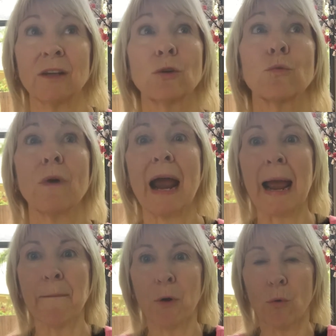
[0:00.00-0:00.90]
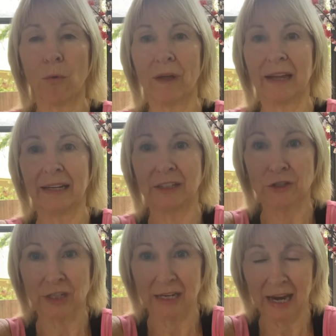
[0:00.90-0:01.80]
Grab all that
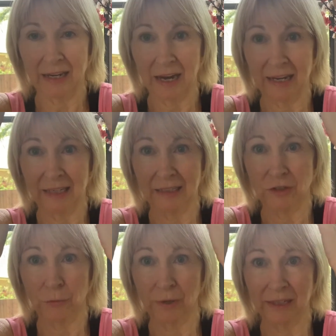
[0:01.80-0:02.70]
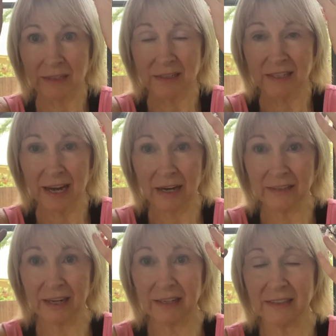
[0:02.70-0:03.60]
energy and direct it down,
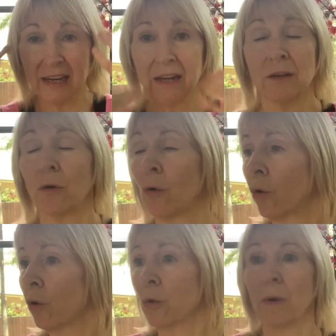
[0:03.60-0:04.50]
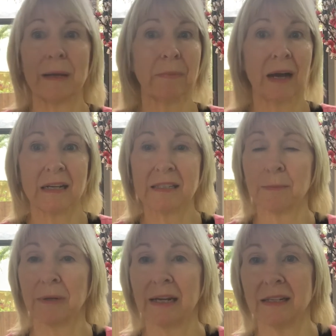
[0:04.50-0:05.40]
down, down, all the way past the
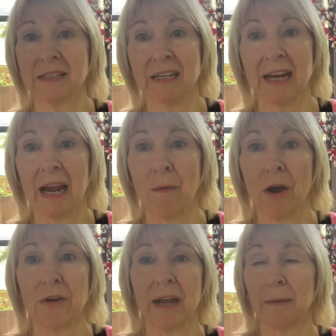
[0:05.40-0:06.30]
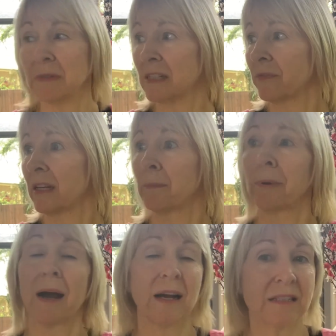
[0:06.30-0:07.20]
planets in our own atmosphere,
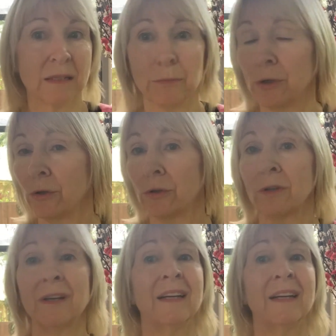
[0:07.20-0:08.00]
past the moon,